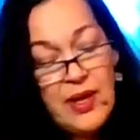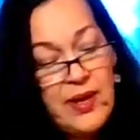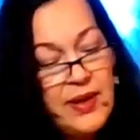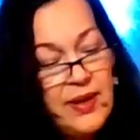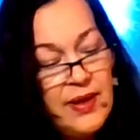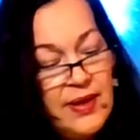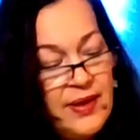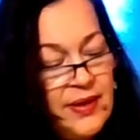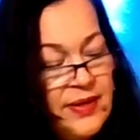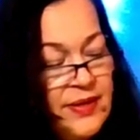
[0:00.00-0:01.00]

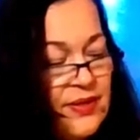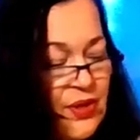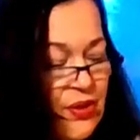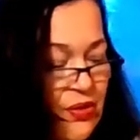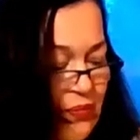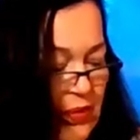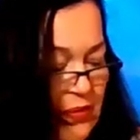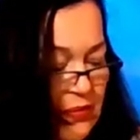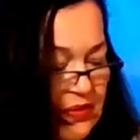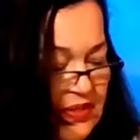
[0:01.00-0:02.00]
And the
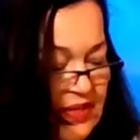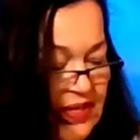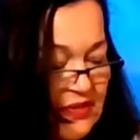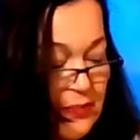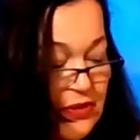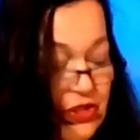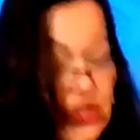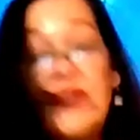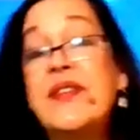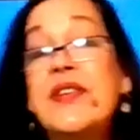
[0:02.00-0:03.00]
throne says
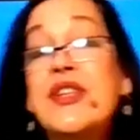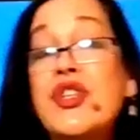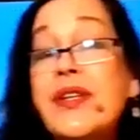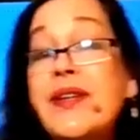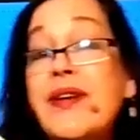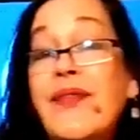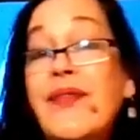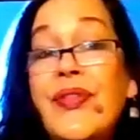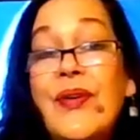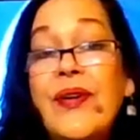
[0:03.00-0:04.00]
position of
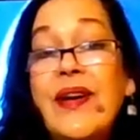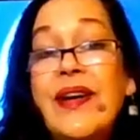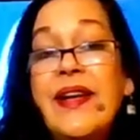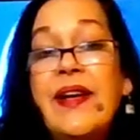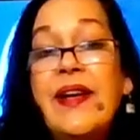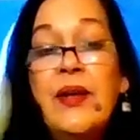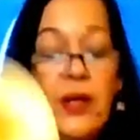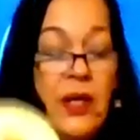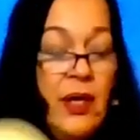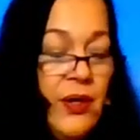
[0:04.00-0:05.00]
authority.
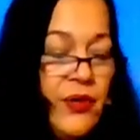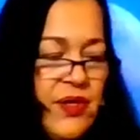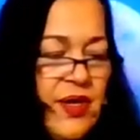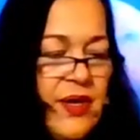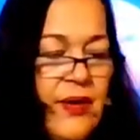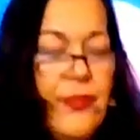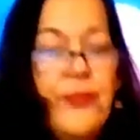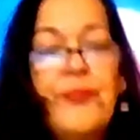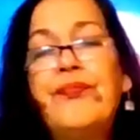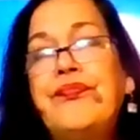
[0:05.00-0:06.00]
So,